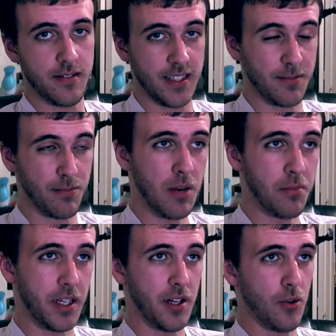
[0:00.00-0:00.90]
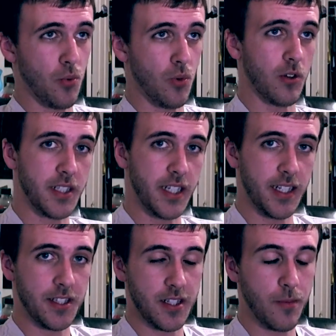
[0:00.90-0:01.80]
is probably unwarranted
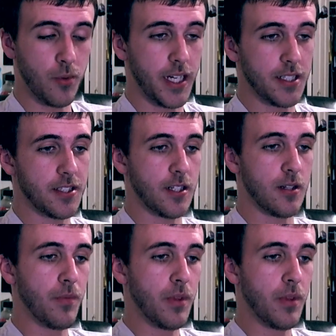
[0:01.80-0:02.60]
in some ways. So,